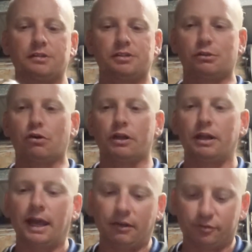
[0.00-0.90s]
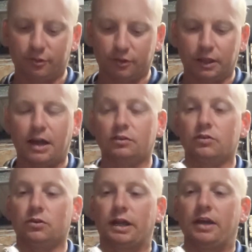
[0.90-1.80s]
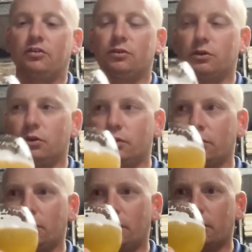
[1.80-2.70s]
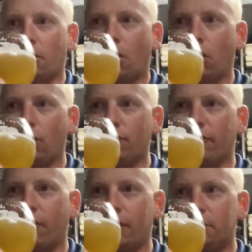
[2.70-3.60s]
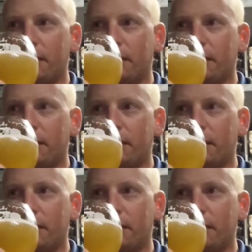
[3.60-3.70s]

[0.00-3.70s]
slogging it out for the last 2 days on a coal-fired